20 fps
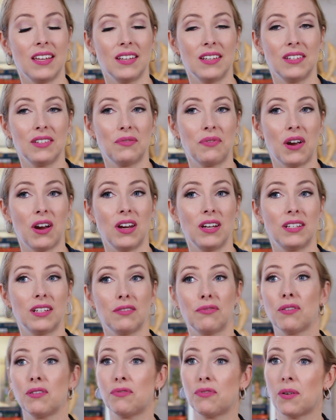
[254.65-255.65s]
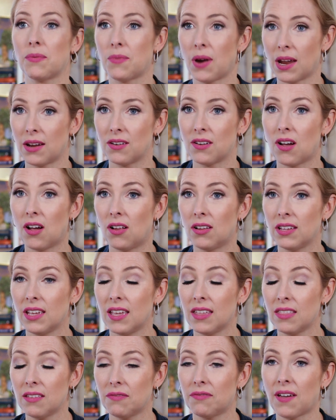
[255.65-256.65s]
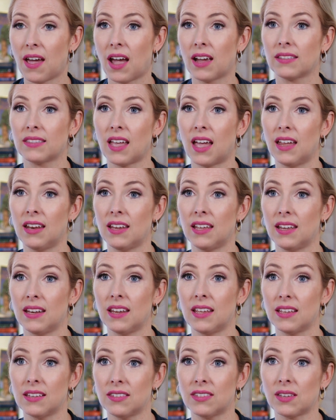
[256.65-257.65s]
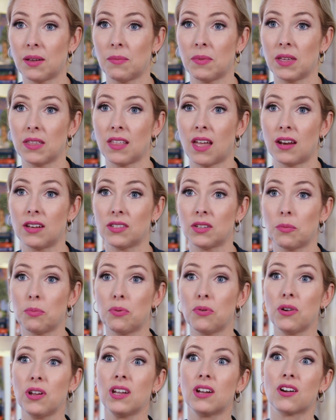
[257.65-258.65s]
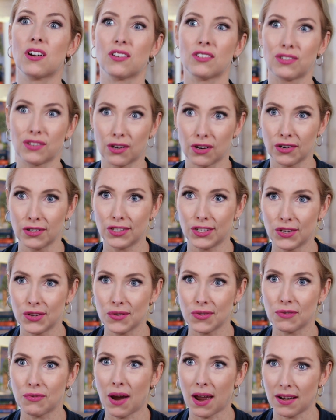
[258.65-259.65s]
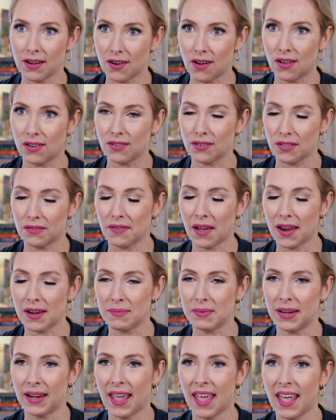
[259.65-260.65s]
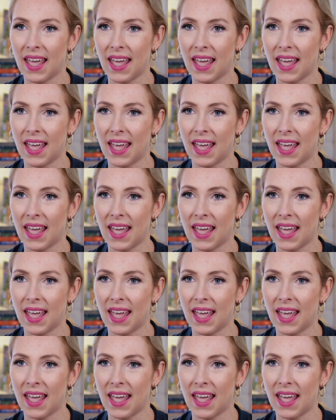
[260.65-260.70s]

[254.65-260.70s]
is very different from retinol in the fact that it is something that is a precursor to the retinol or the vitamin